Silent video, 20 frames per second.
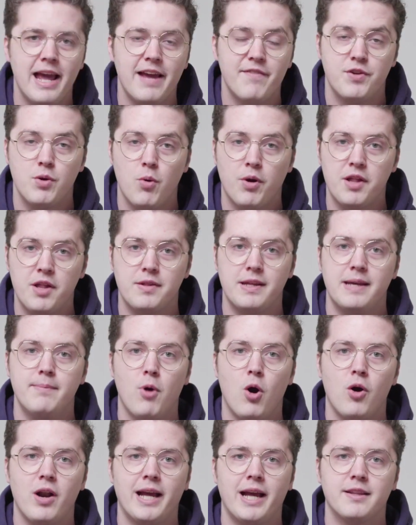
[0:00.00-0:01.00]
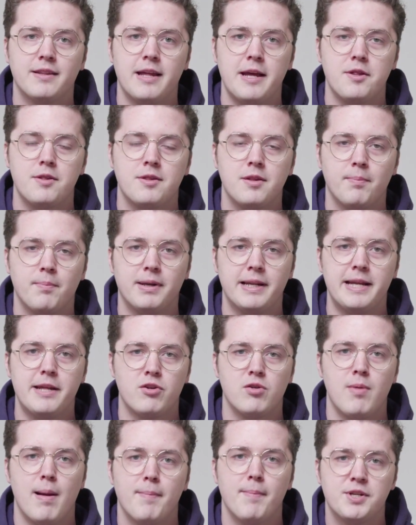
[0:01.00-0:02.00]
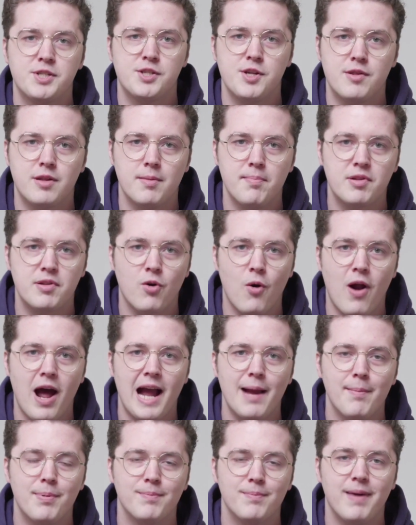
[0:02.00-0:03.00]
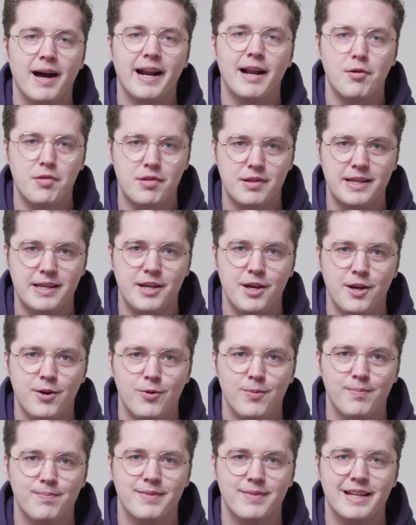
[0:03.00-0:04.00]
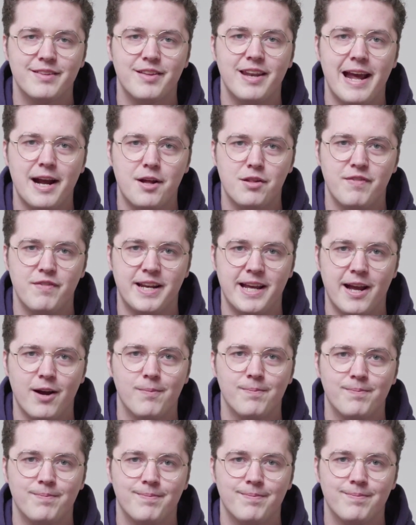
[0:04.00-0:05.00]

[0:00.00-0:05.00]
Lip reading: If you want to see more like this, please remember to subscribe, and I'll see you in the next video.